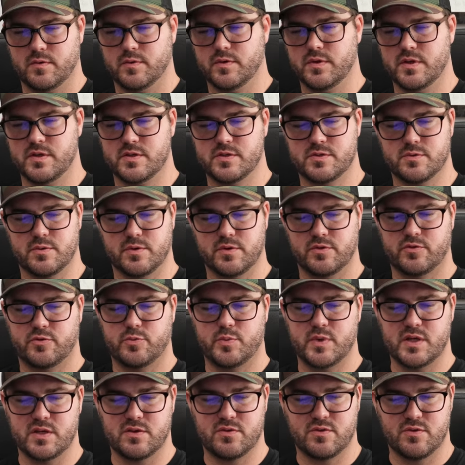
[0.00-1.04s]
When they just want to
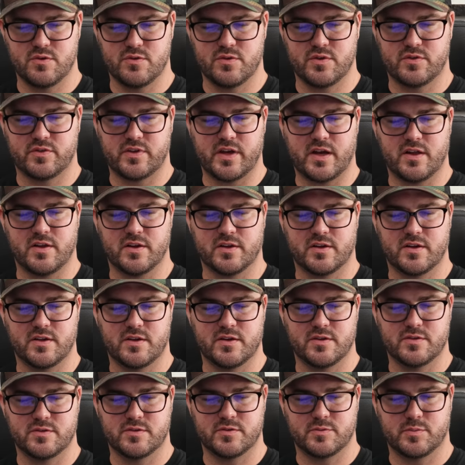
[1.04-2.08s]
speed through this Alec, you
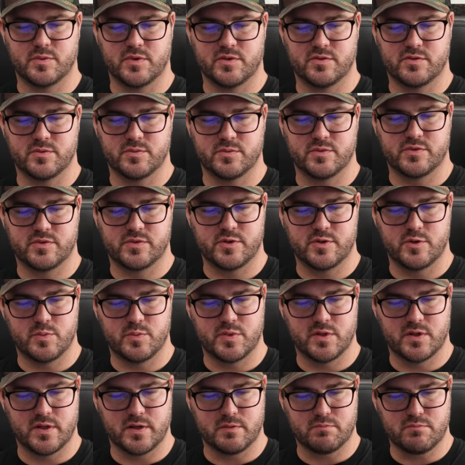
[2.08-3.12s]
know? Just play some
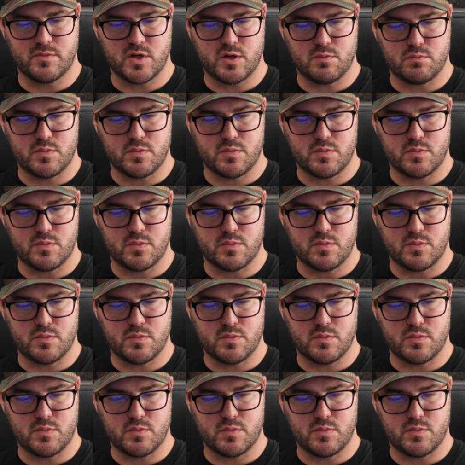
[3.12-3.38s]
stupid, like...